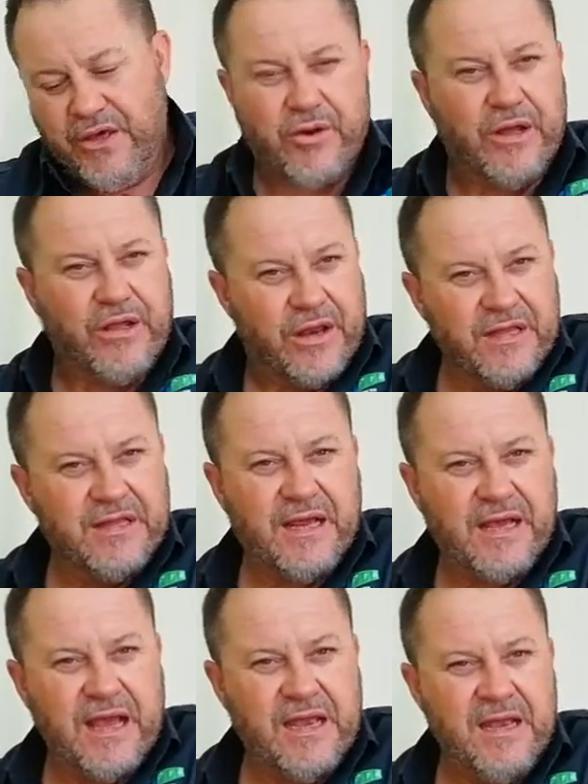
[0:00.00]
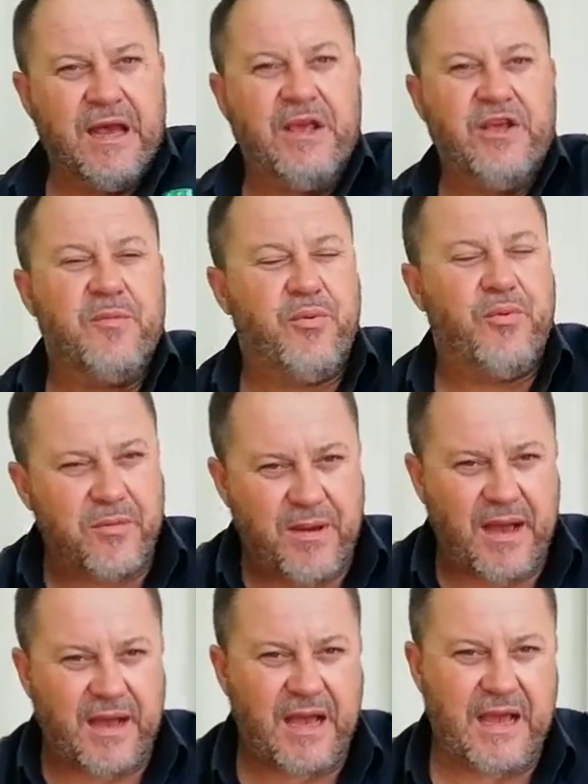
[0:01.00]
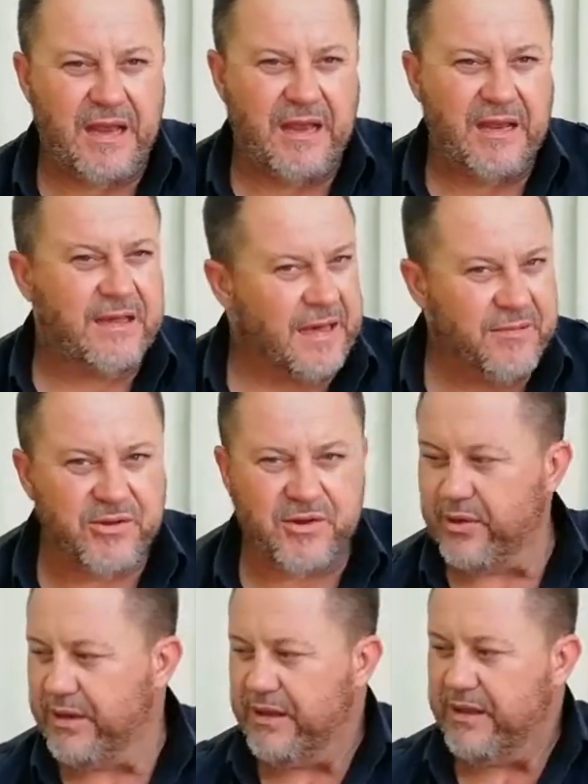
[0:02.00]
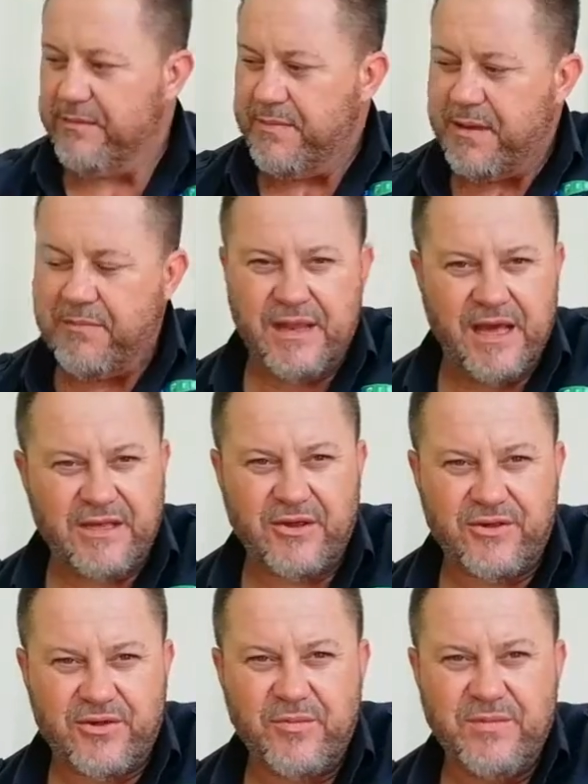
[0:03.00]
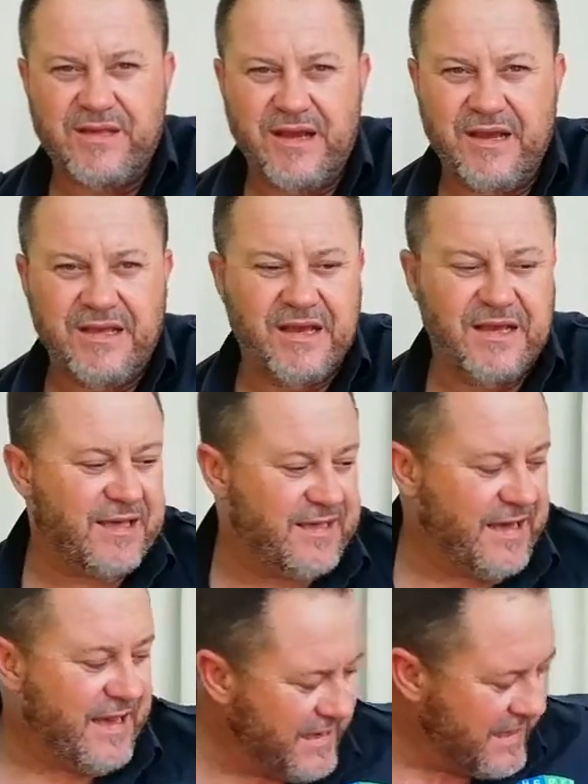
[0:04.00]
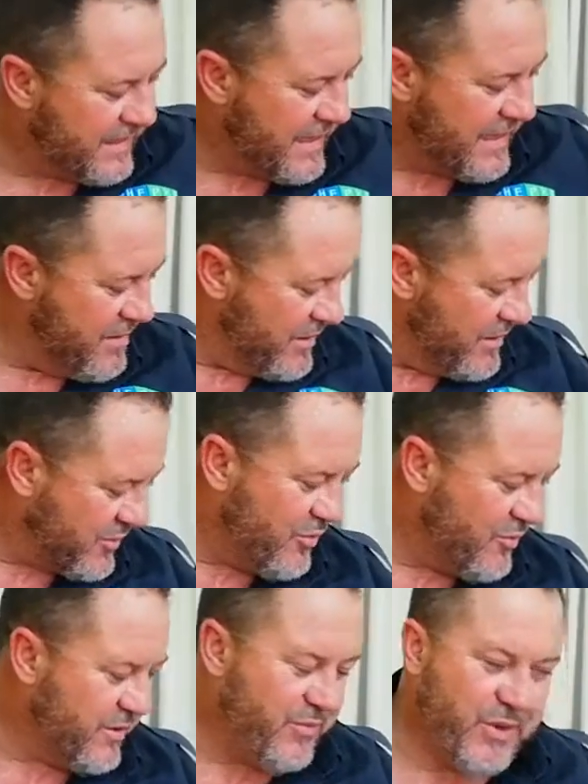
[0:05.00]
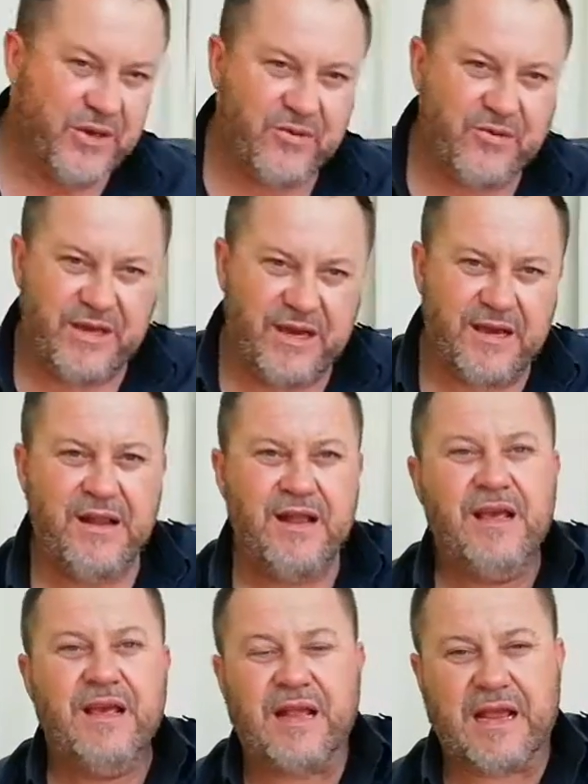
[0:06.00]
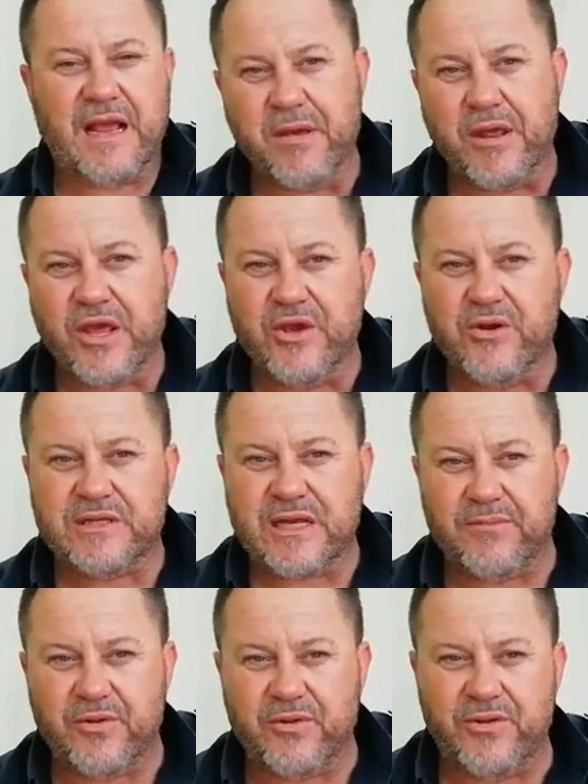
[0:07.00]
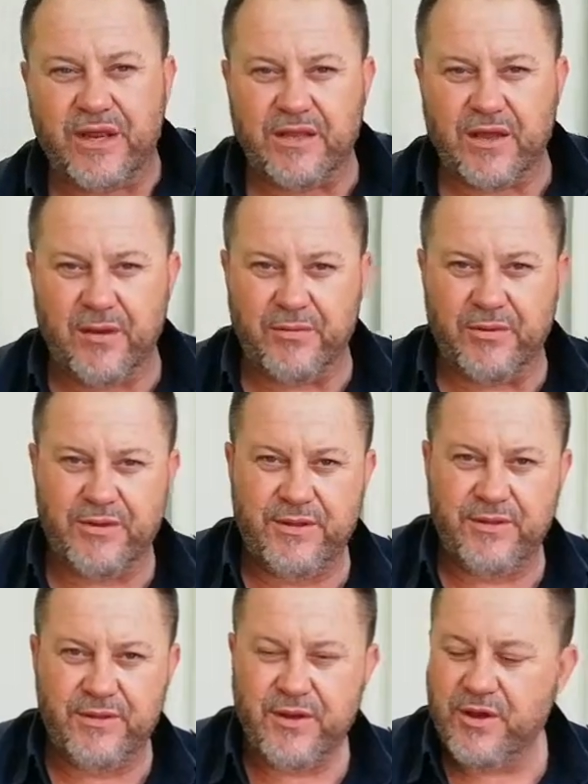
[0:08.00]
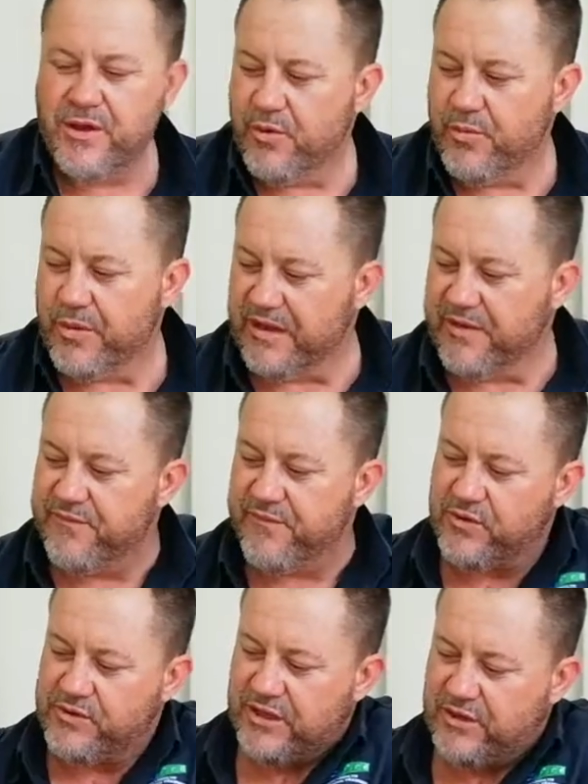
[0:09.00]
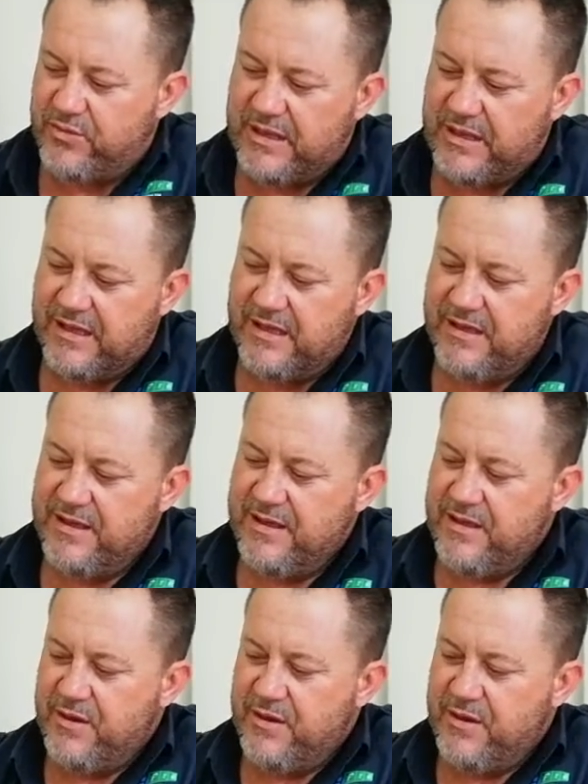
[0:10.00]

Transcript: You can rinse it again and you put it back again. Same story. Remember, the XoSORB inside here is exactly the same XoSORB as we use here. It can be reused up to 3 times. We reinforce it with a